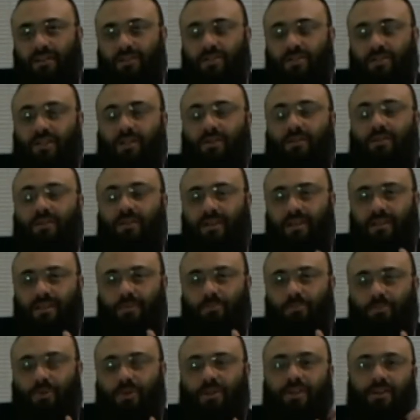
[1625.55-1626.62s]
Do you know the
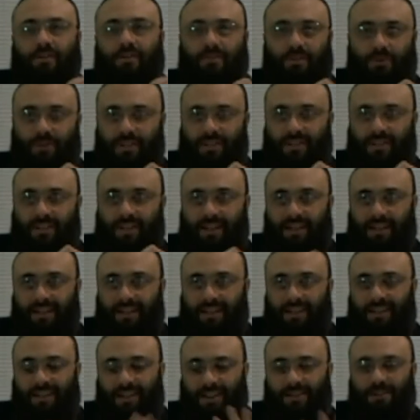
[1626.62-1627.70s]
beauty of the word
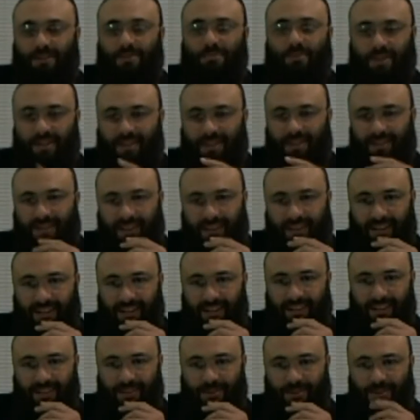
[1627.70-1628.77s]
ghani in Arabic,
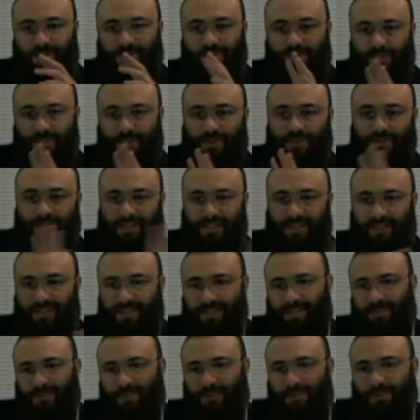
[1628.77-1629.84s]
which
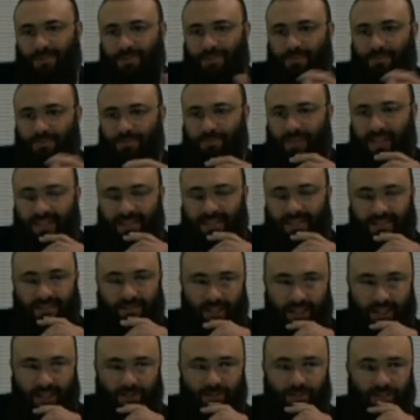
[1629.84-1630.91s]
means
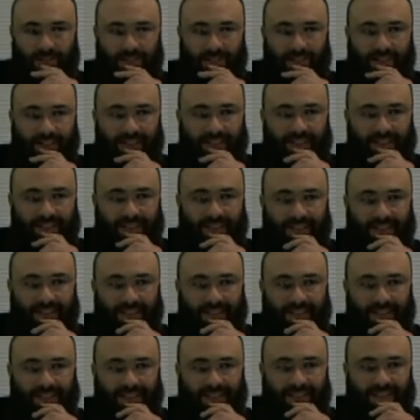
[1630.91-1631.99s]
rich,
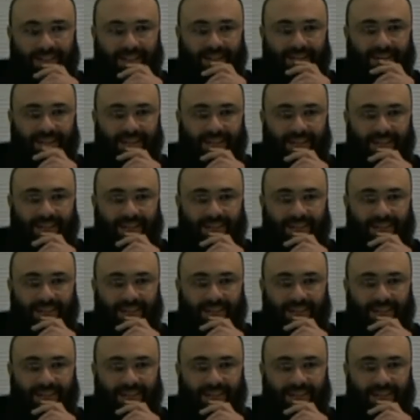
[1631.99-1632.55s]
it